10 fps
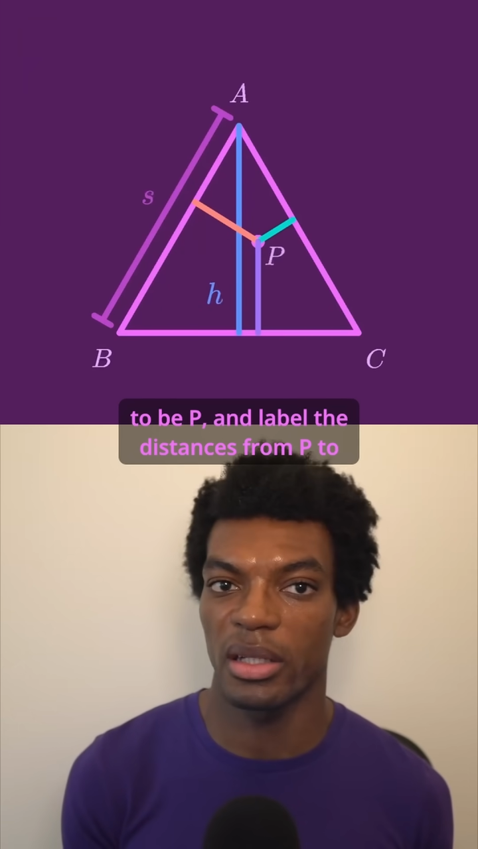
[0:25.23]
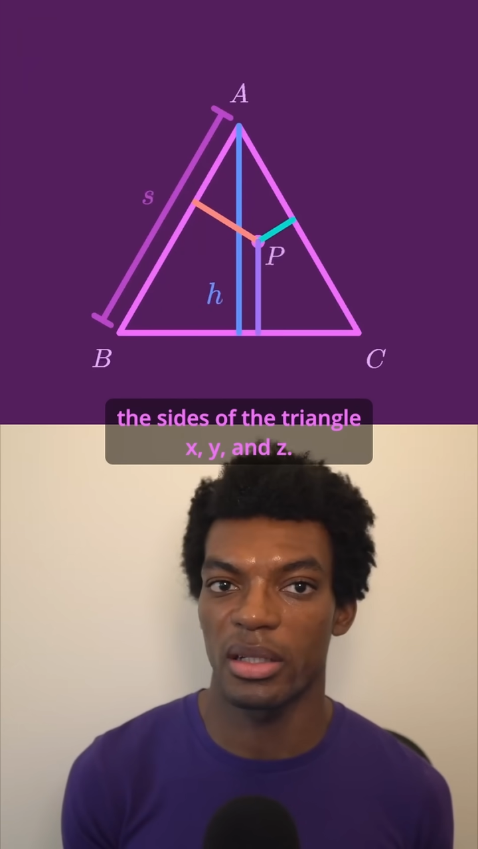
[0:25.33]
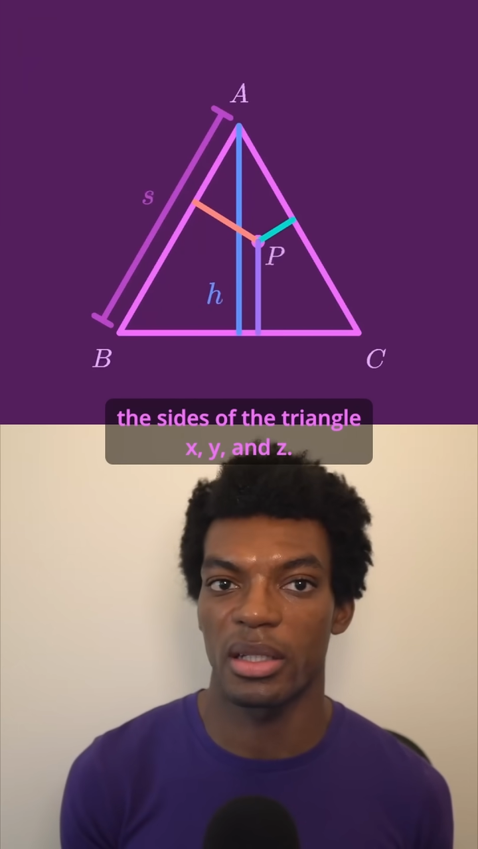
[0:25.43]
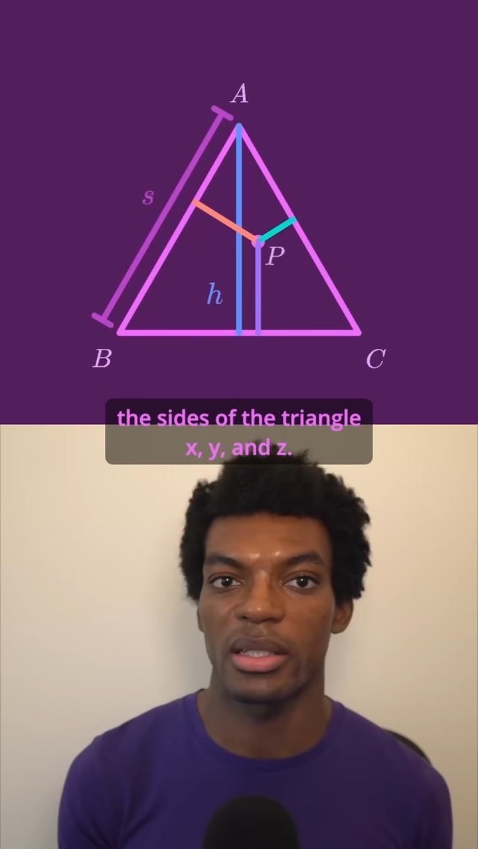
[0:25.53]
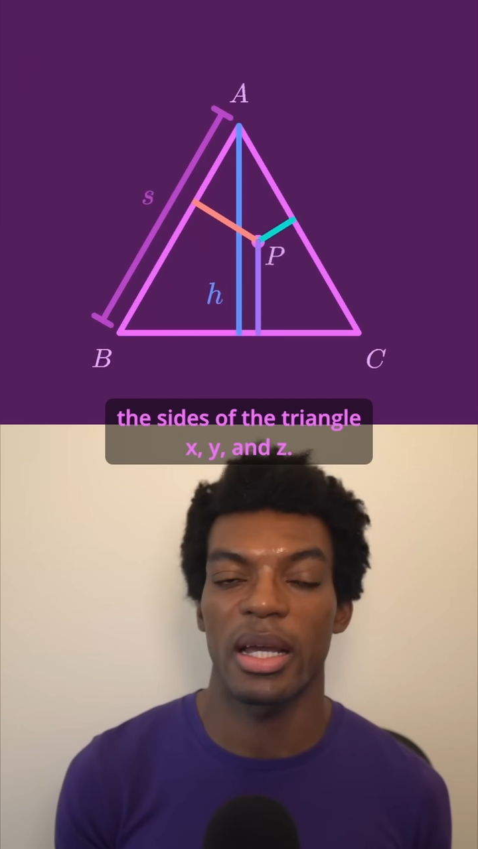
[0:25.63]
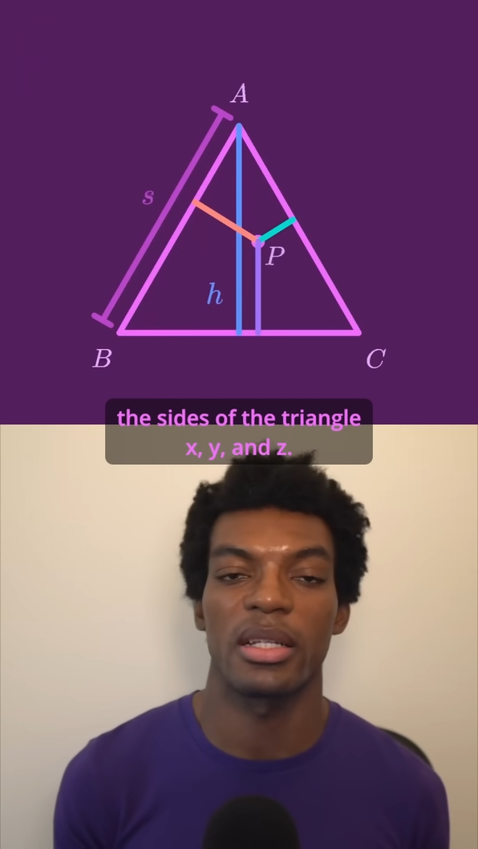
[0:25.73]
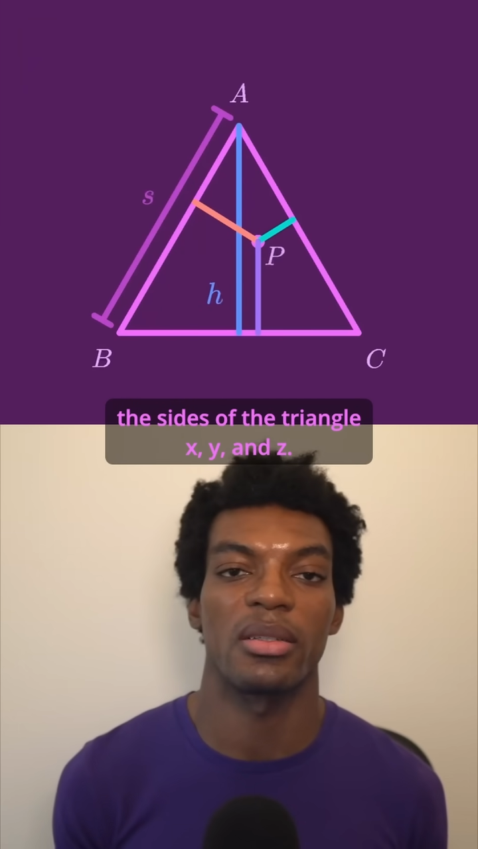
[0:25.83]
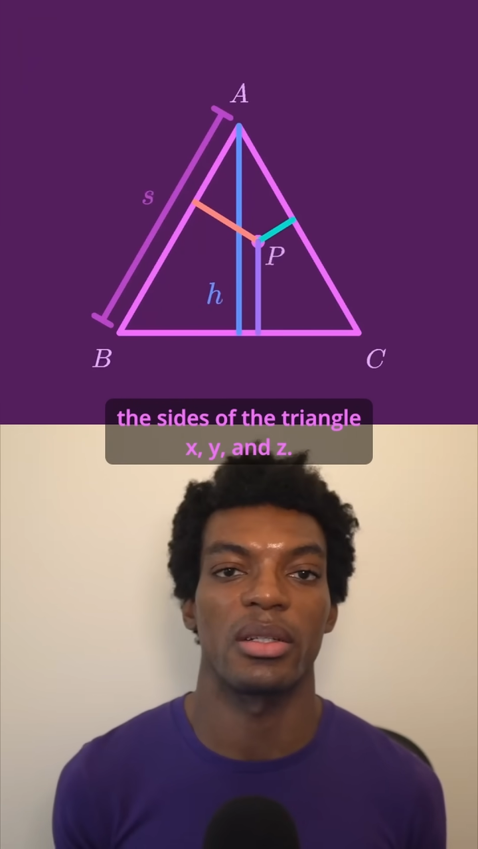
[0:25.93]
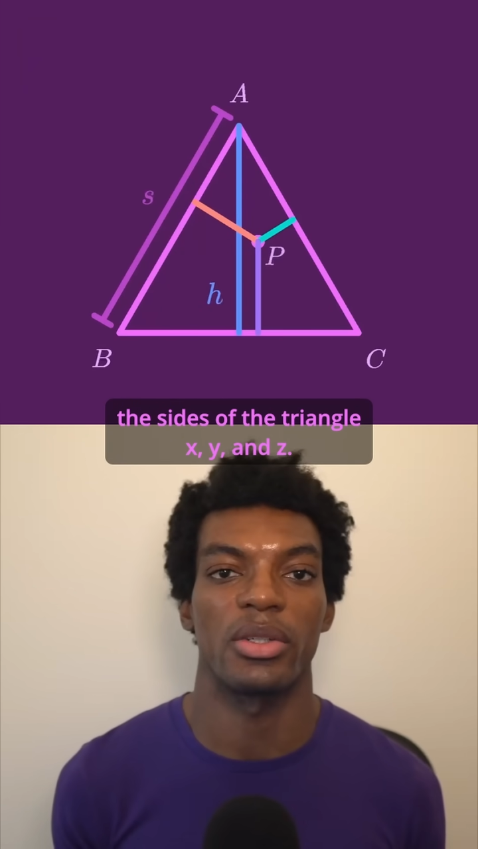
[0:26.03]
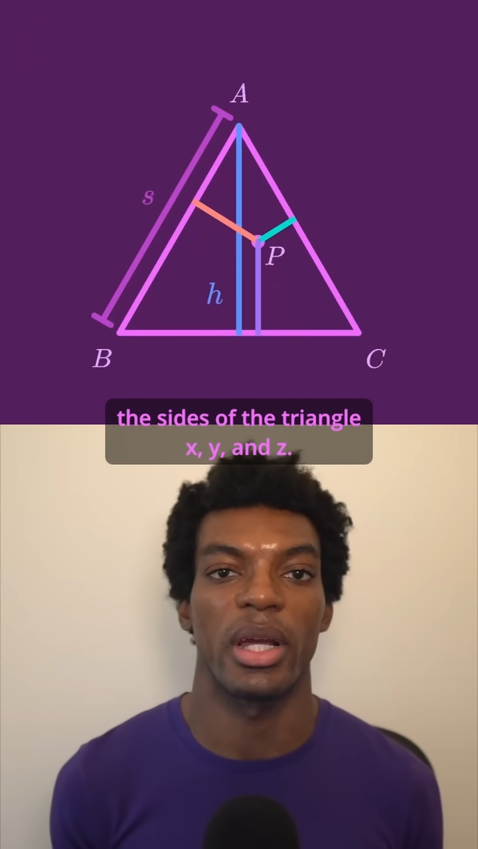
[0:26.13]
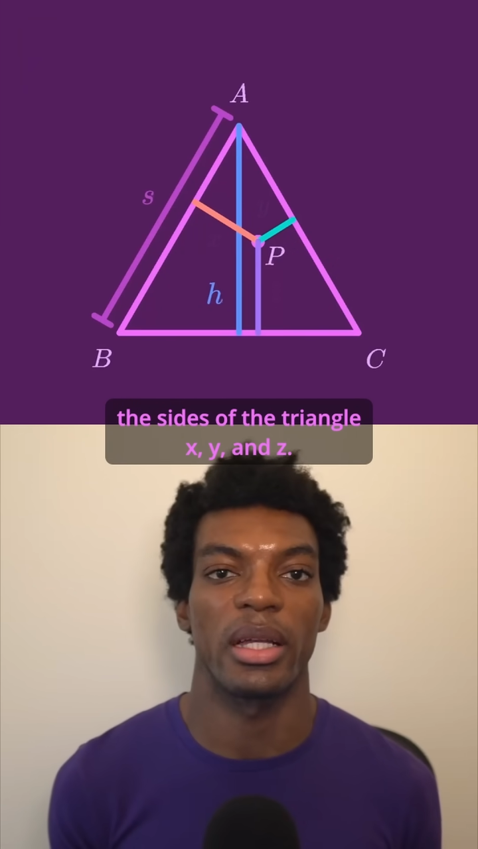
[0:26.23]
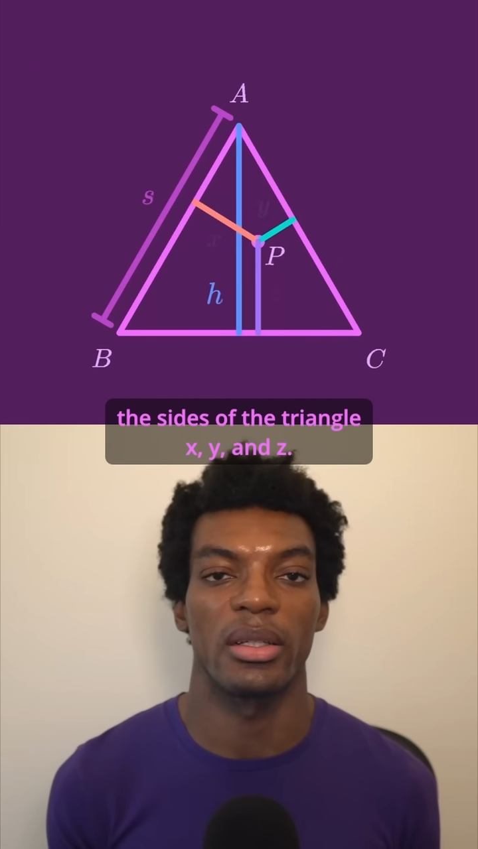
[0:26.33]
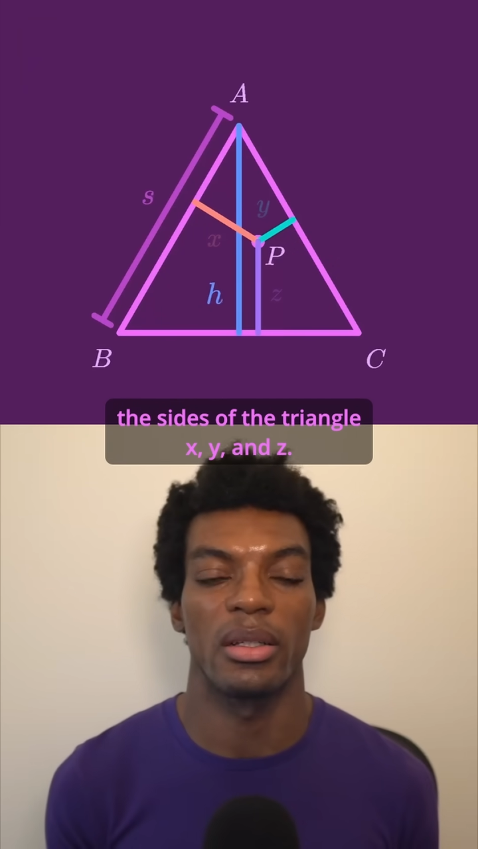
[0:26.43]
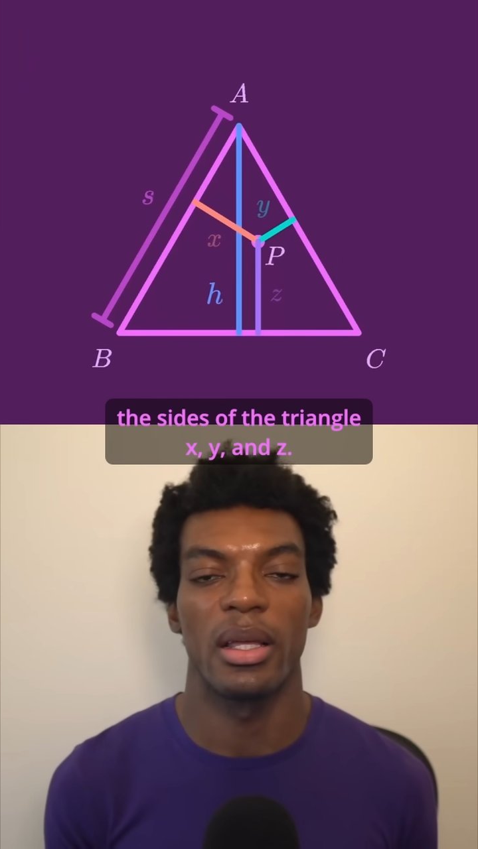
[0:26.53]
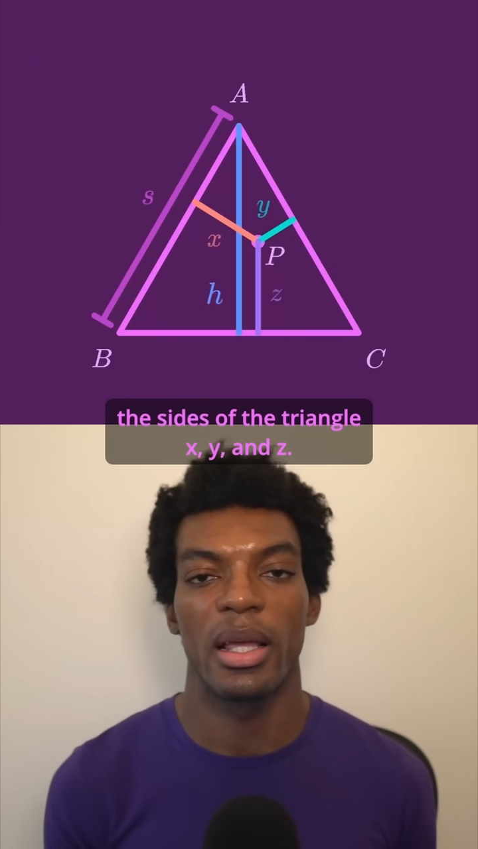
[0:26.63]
to the sides of the triangle